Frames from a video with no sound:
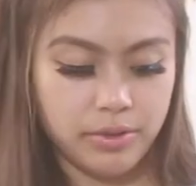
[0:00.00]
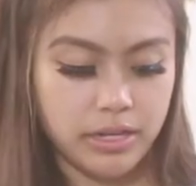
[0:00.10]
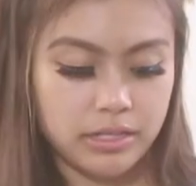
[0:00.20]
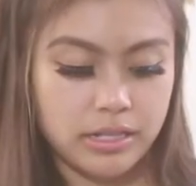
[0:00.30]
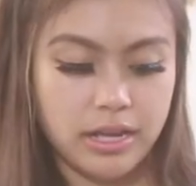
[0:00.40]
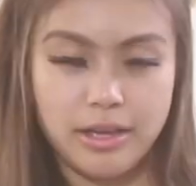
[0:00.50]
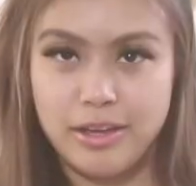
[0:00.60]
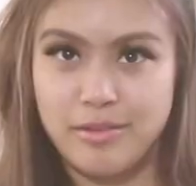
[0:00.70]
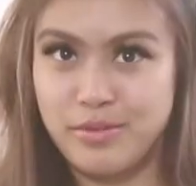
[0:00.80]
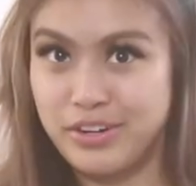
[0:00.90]
because I
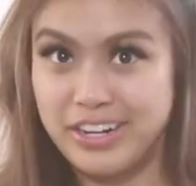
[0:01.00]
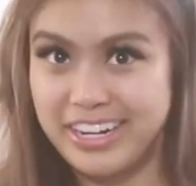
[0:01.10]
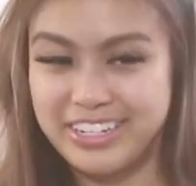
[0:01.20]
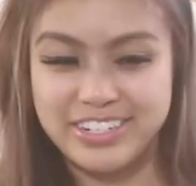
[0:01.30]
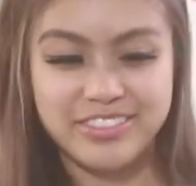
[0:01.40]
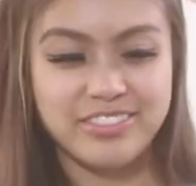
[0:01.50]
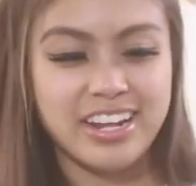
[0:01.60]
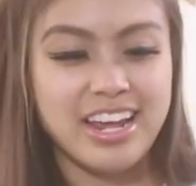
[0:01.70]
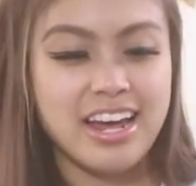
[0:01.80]
am not on night shift,